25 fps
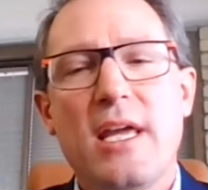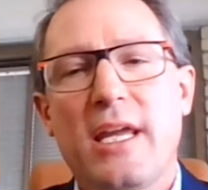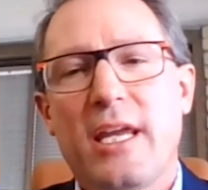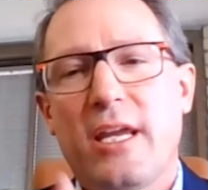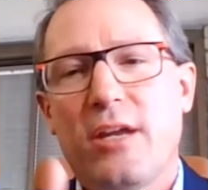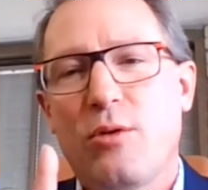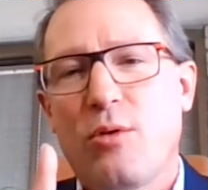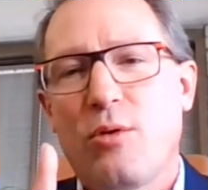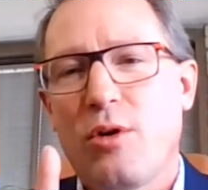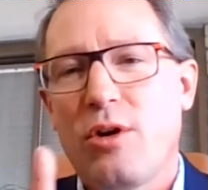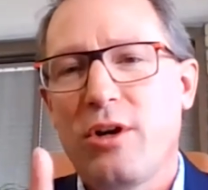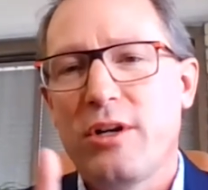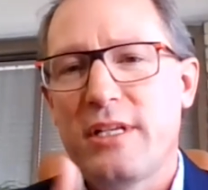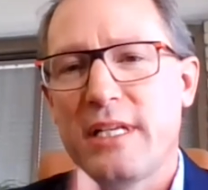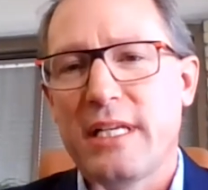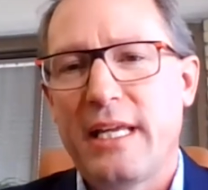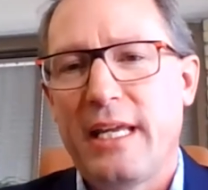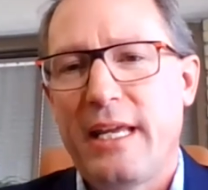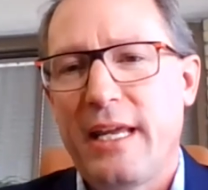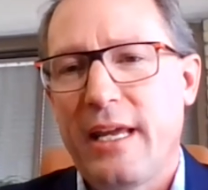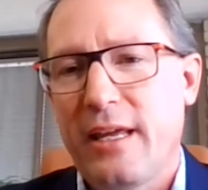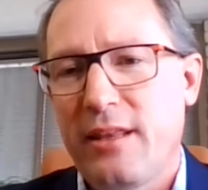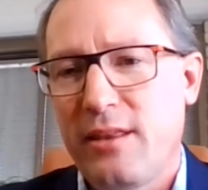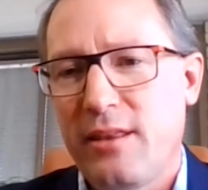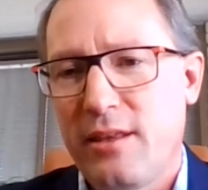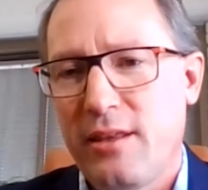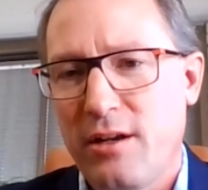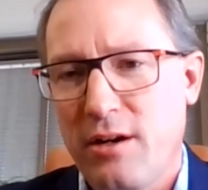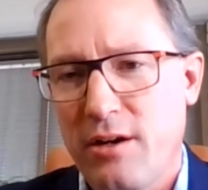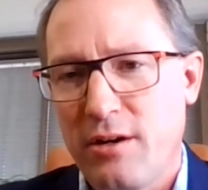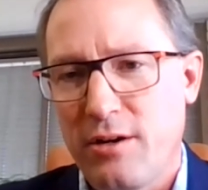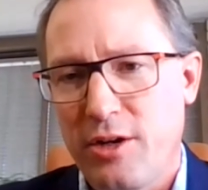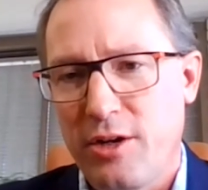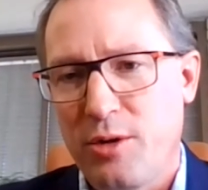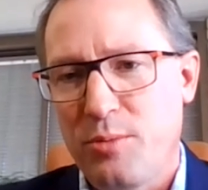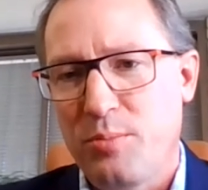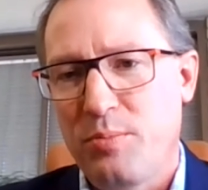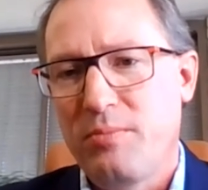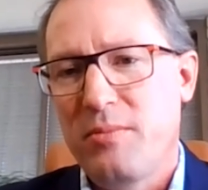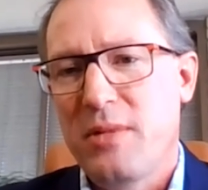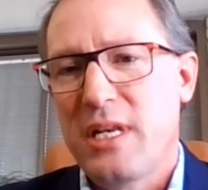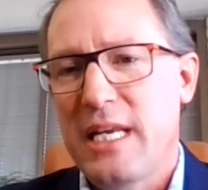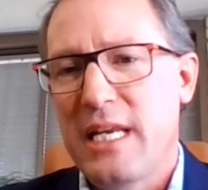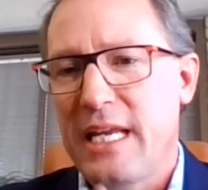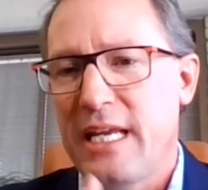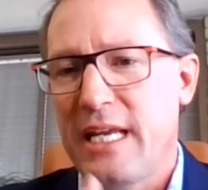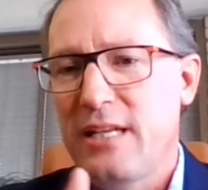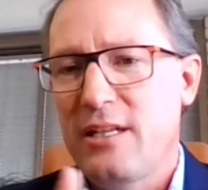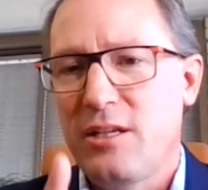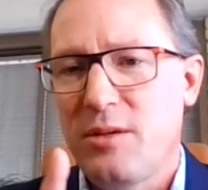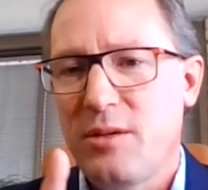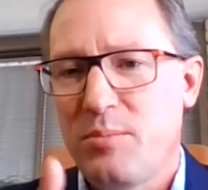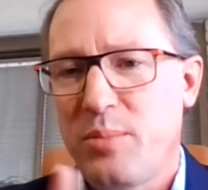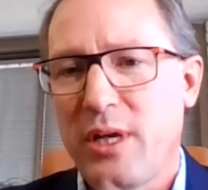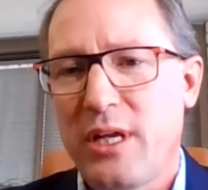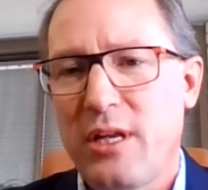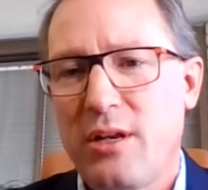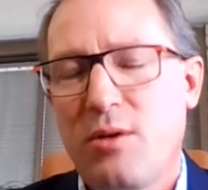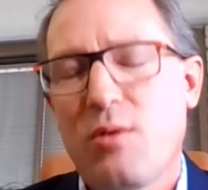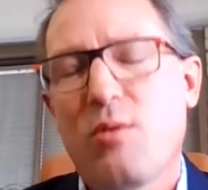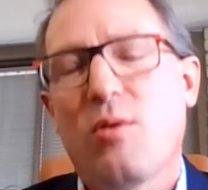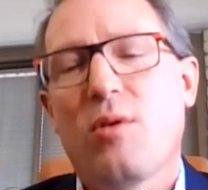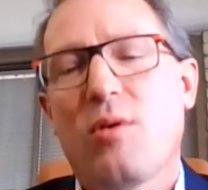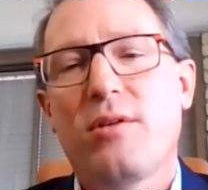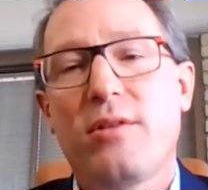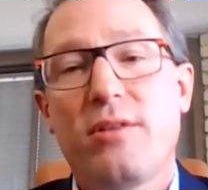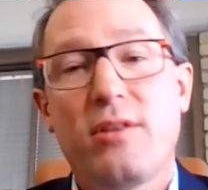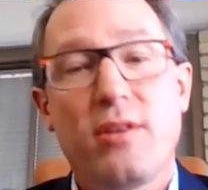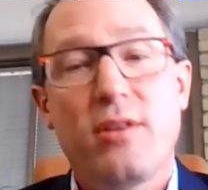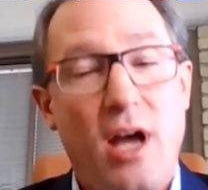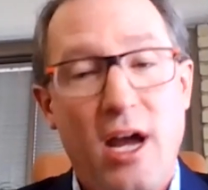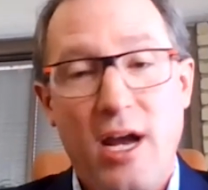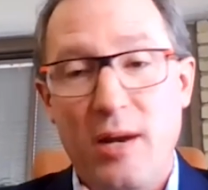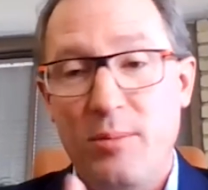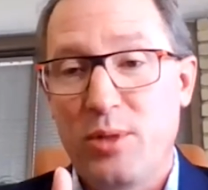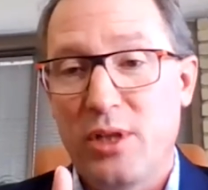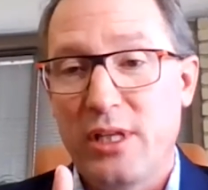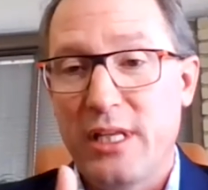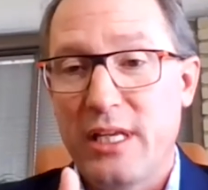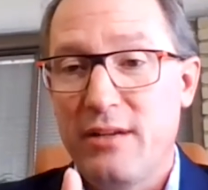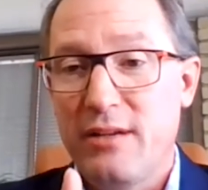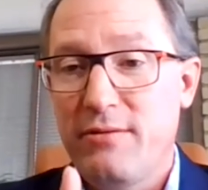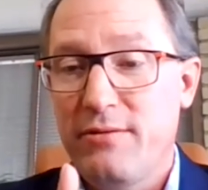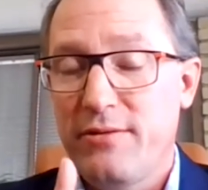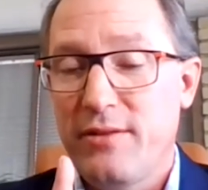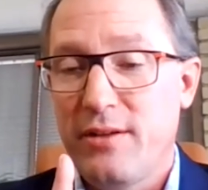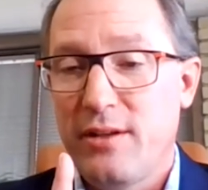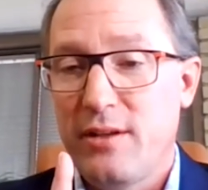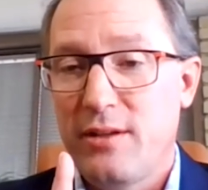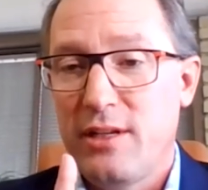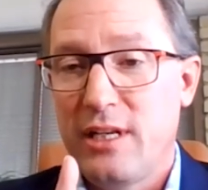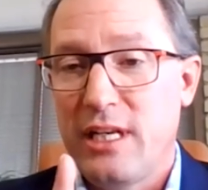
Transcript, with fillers: In order to get there, you need to be north, I believe,